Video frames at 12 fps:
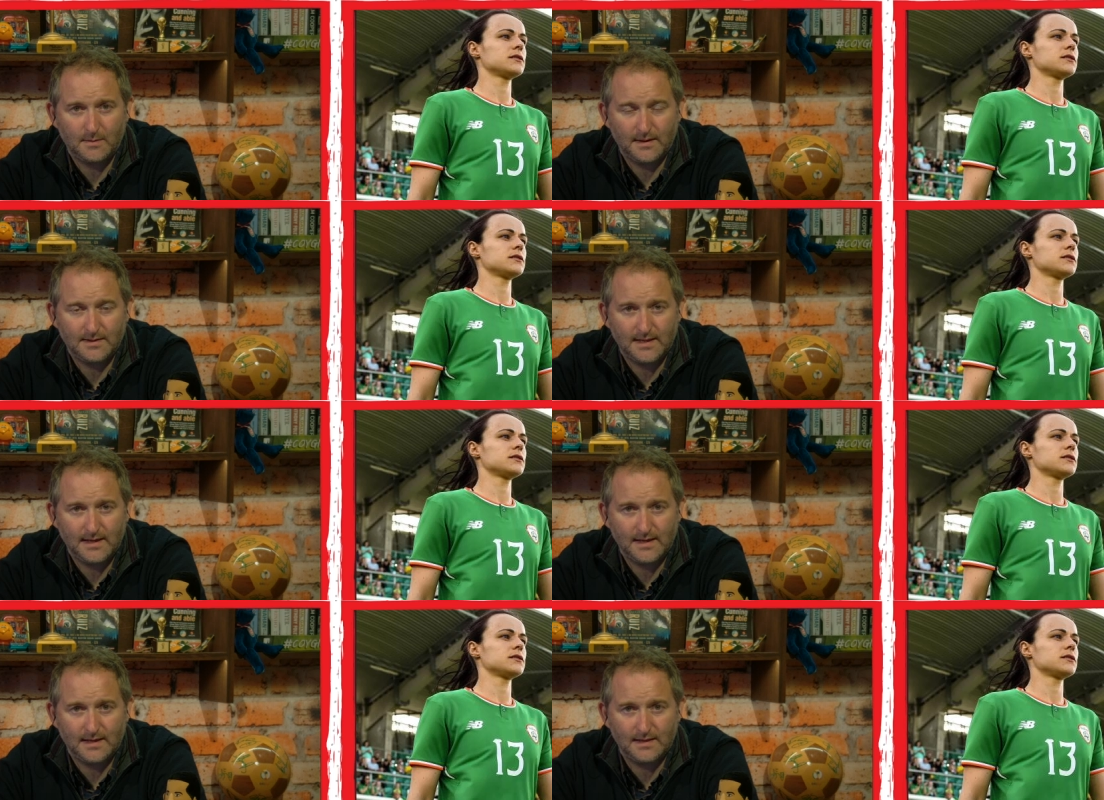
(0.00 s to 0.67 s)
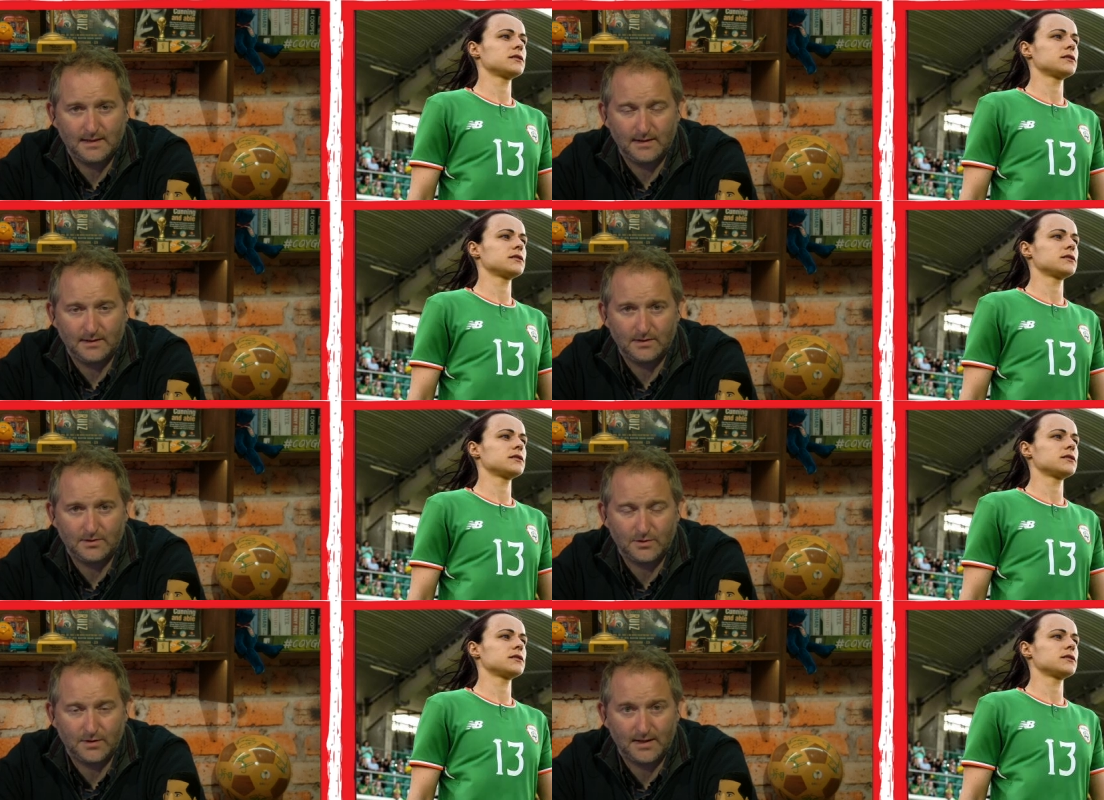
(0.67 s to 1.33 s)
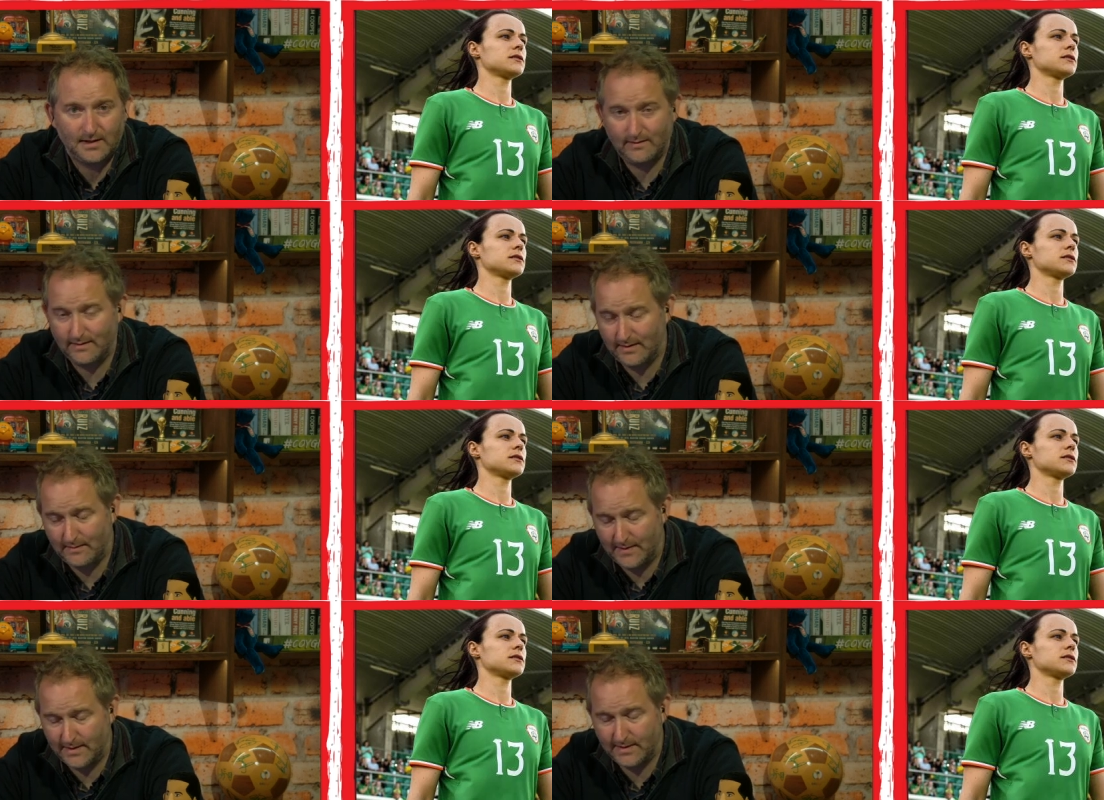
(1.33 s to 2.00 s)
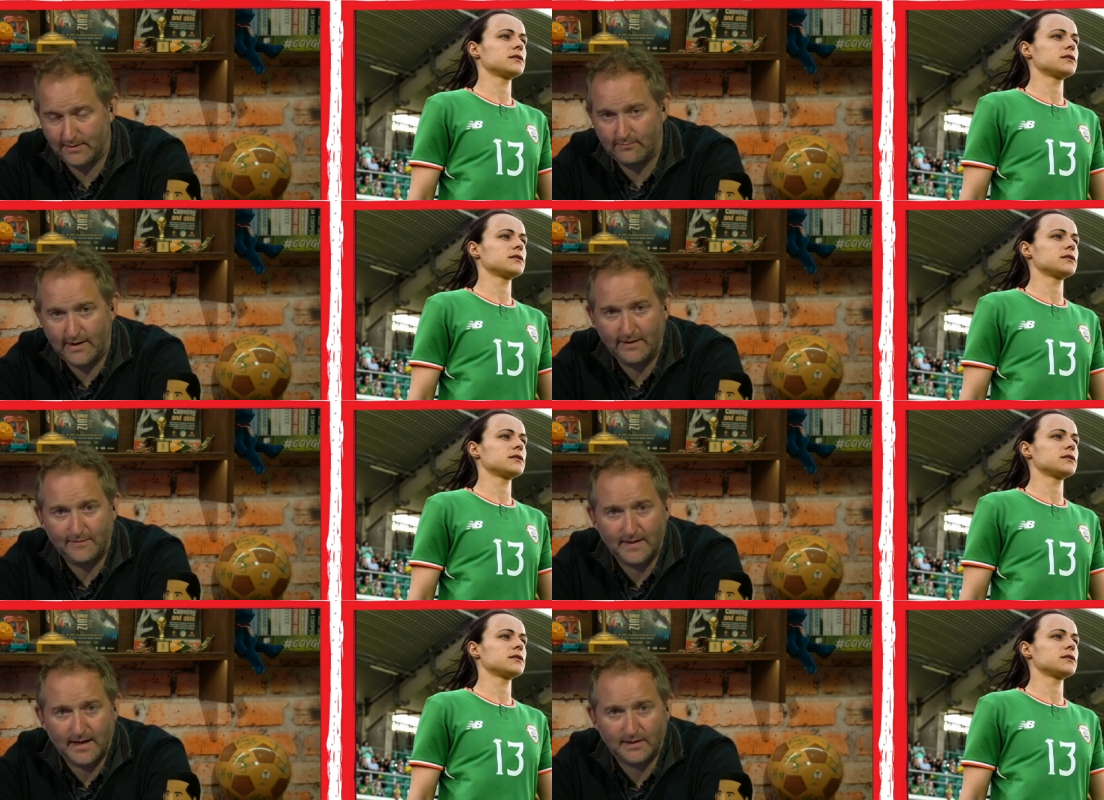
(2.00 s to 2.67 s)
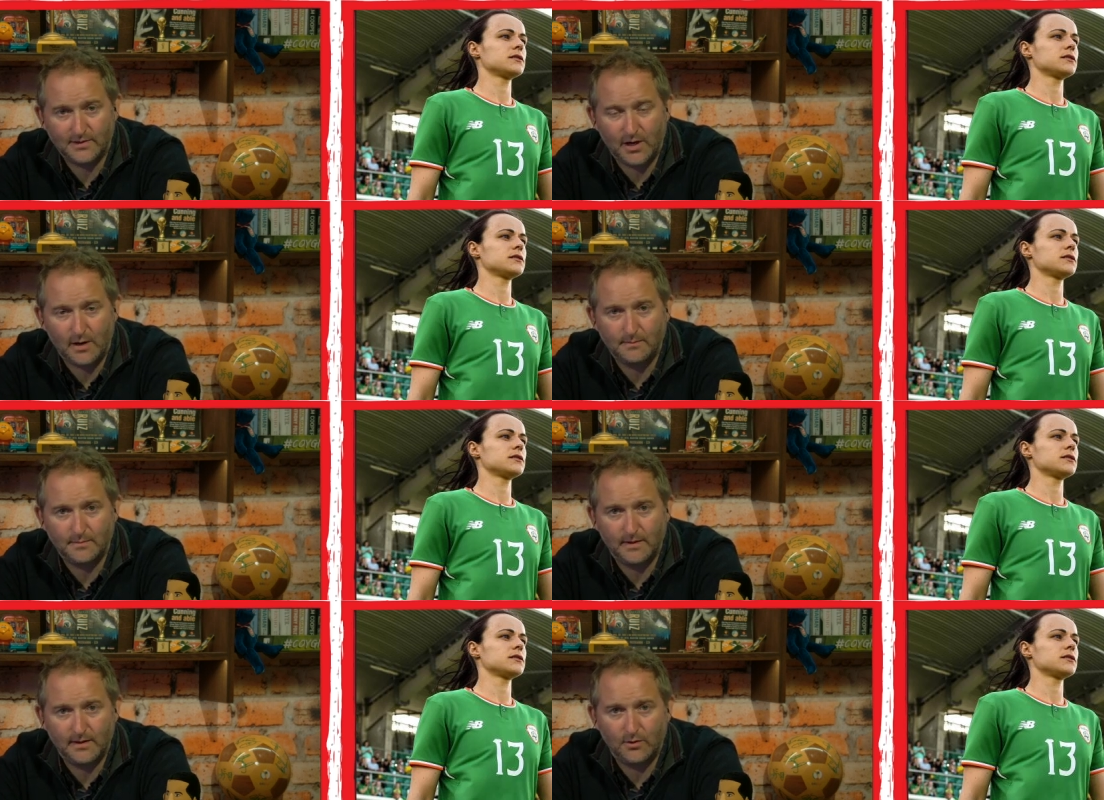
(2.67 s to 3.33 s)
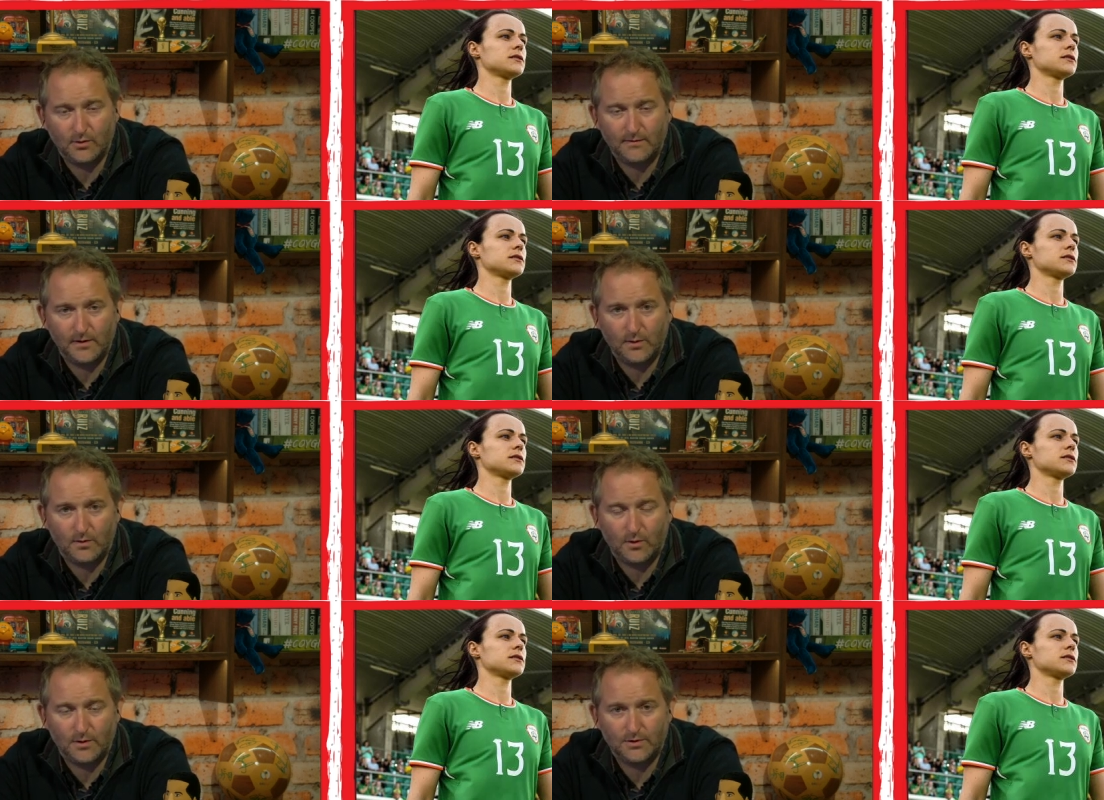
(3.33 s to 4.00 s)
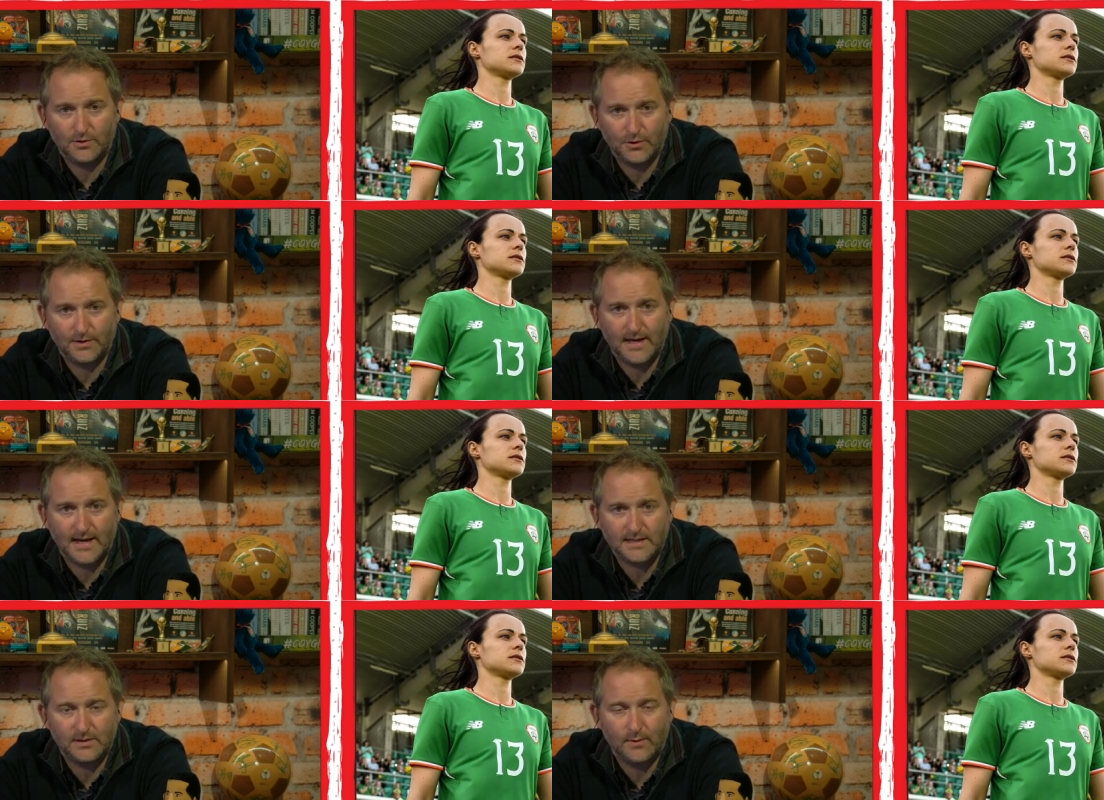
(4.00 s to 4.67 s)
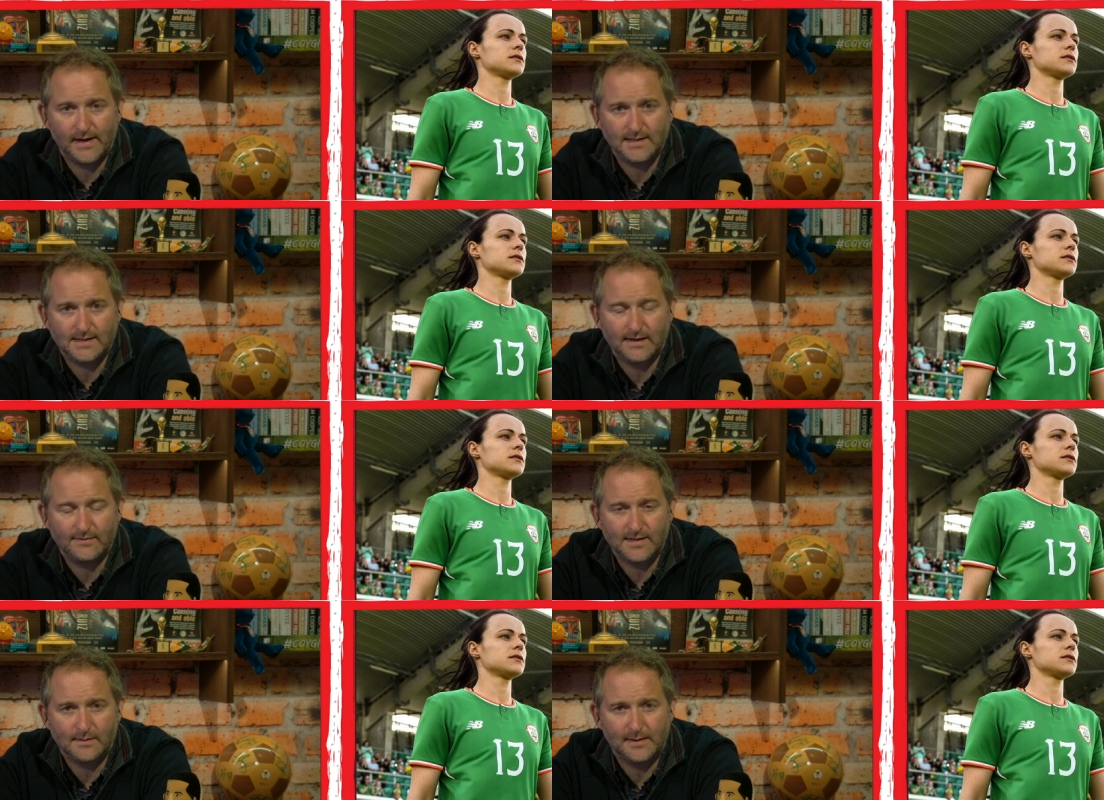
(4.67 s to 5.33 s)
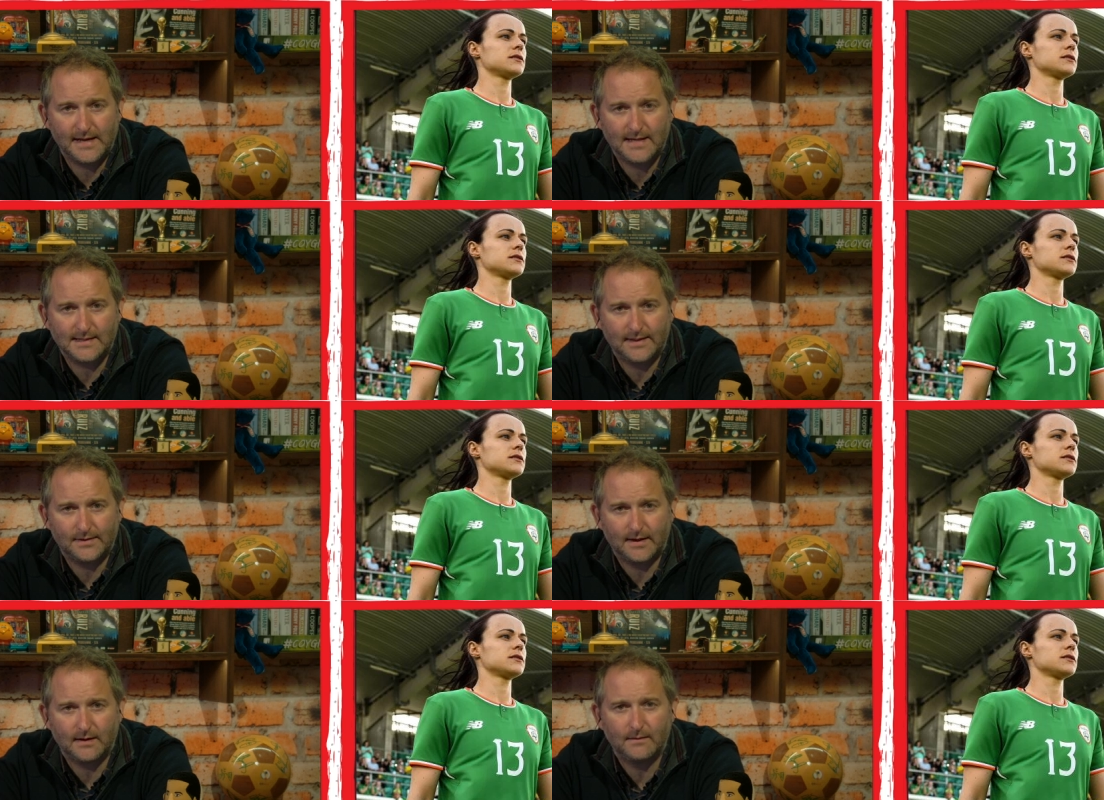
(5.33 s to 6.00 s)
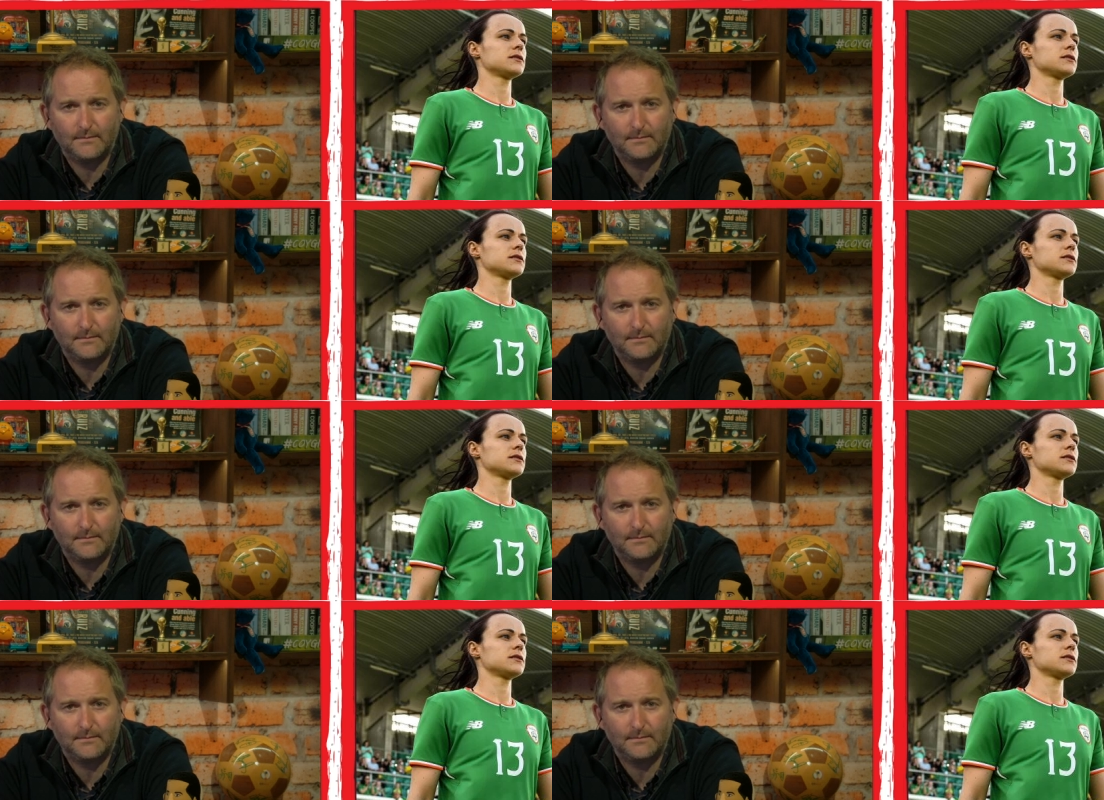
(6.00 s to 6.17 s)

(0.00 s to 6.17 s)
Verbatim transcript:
Speaker 1: Is he? Should they? I mean, is he ready for that job in your view, or should they actually wait and see if there's anybody else out there?